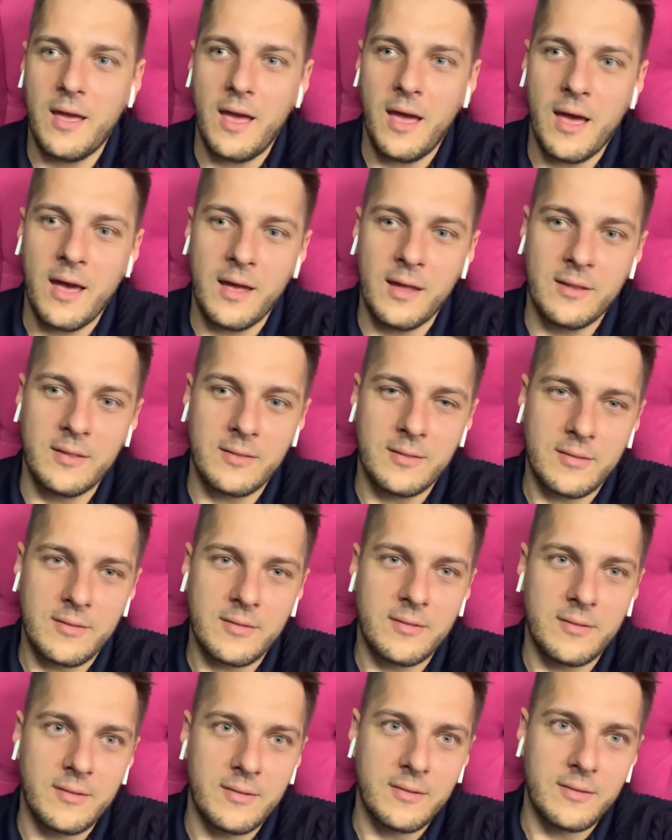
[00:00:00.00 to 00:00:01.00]
And
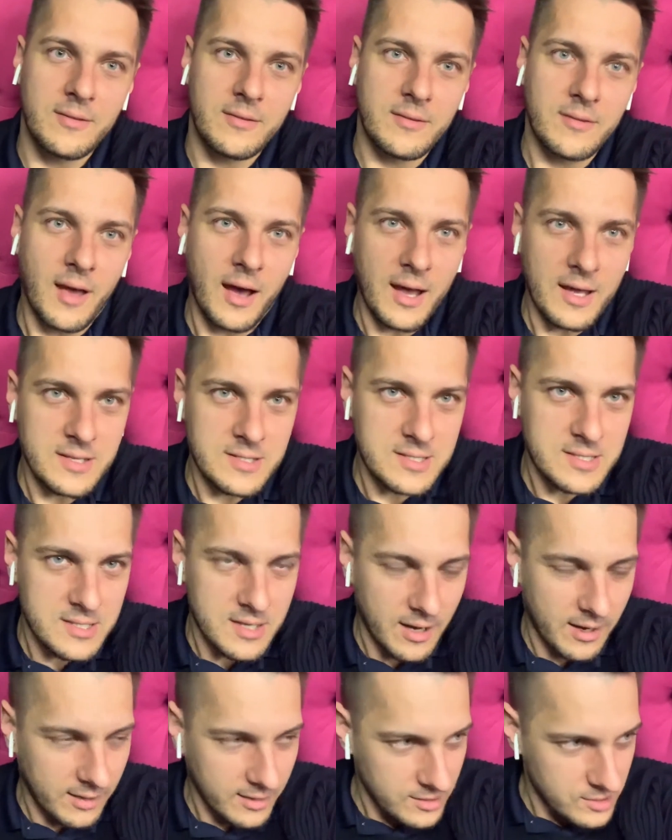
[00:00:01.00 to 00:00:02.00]
I
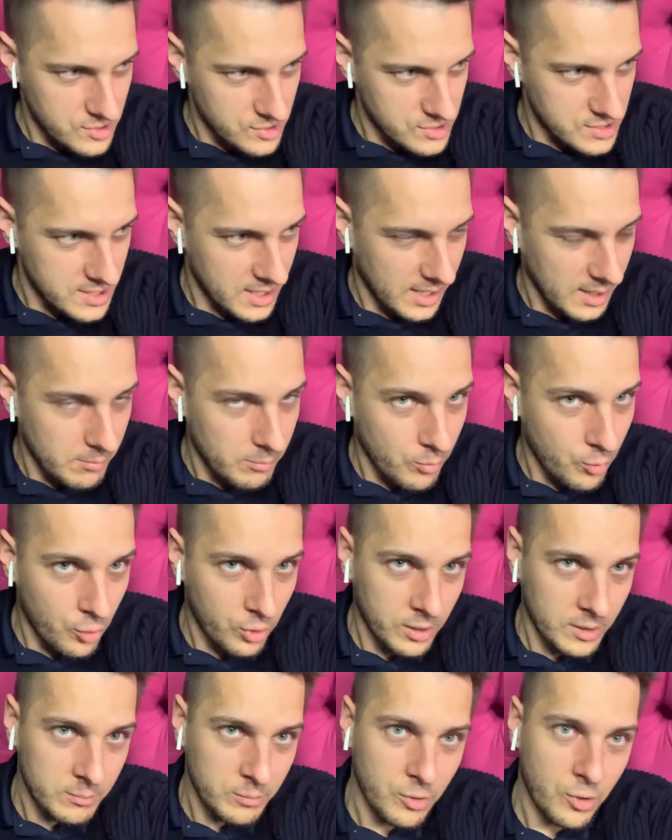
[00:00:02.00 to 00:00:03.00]
started to see him
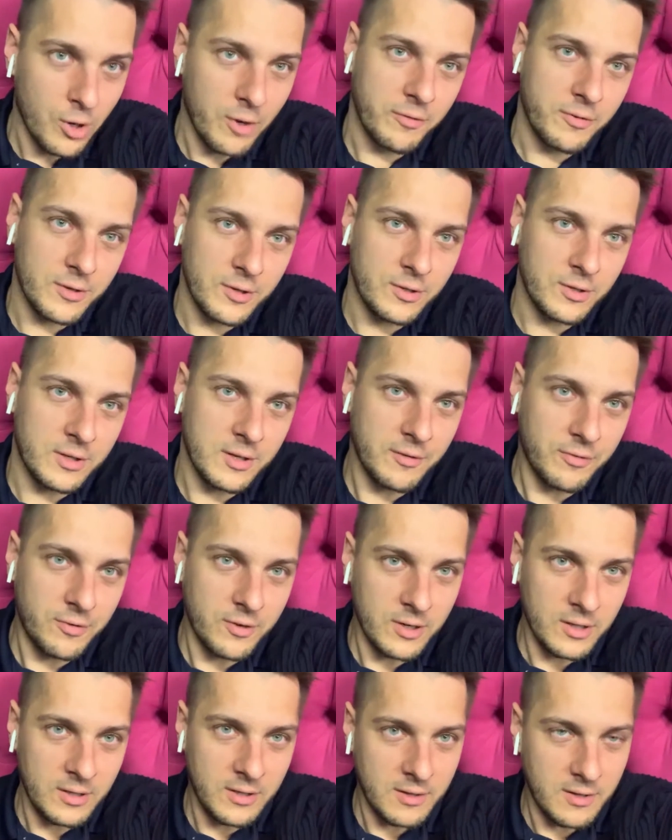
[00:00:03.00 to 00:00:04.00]
more and more often on
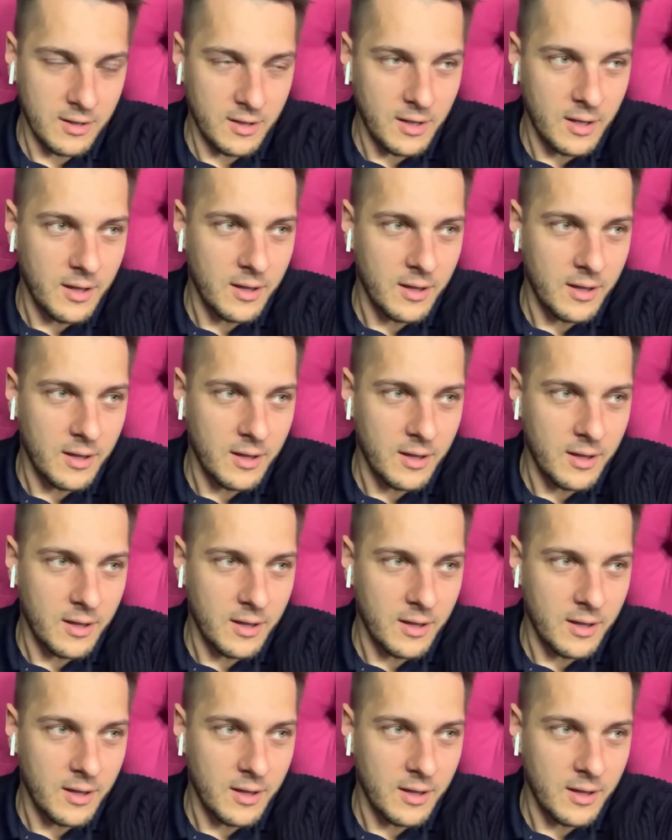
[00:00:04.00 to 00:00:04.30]
different